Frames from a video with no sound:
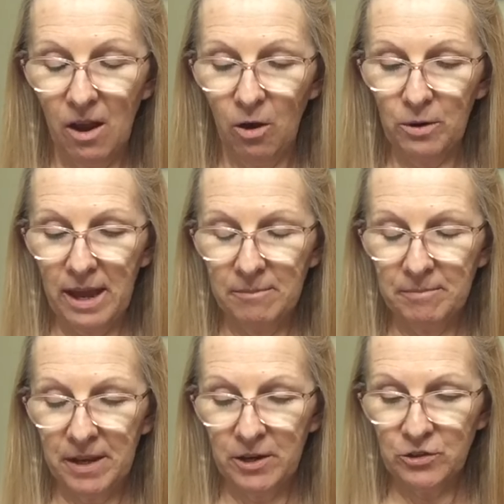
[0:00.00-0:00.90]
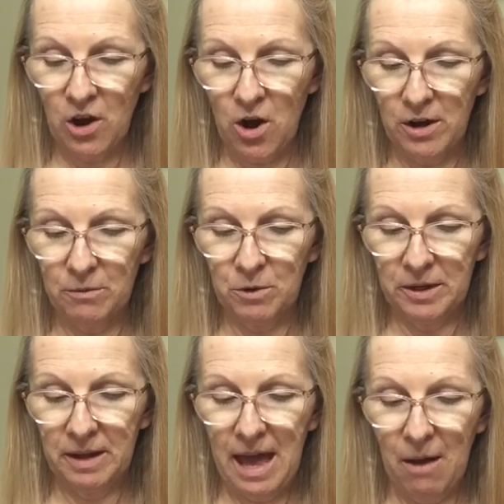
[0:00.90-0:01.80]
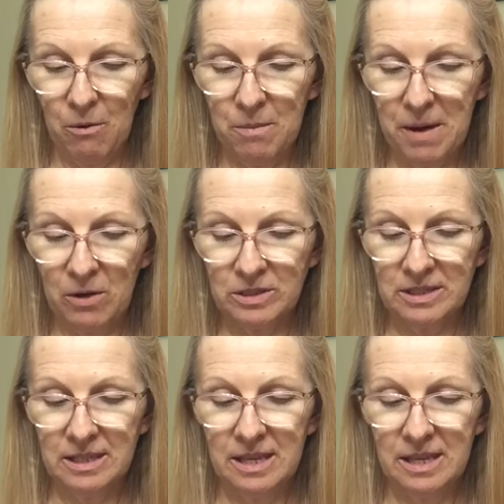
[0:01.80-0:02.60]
Okay, here's a hard one. How about